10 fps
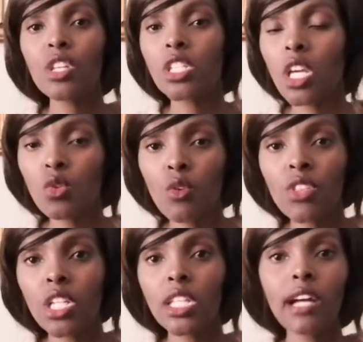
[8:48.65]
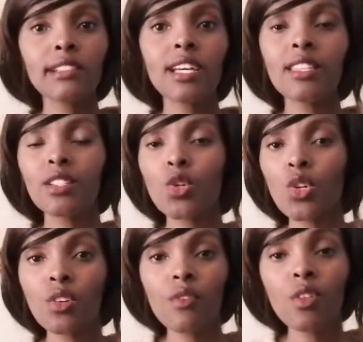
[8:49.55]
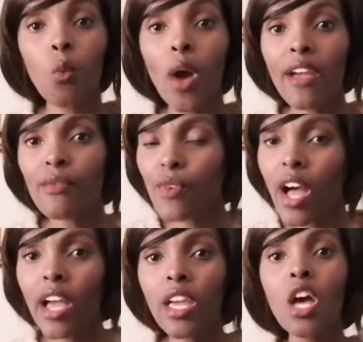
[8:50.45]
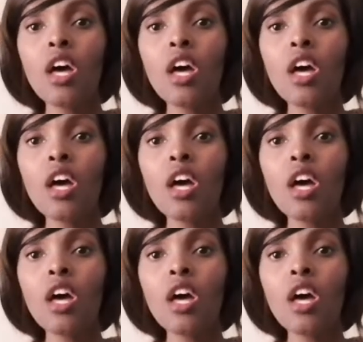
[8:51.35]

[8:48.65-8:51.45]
They turn off the data, they turn off the Wi-Fi,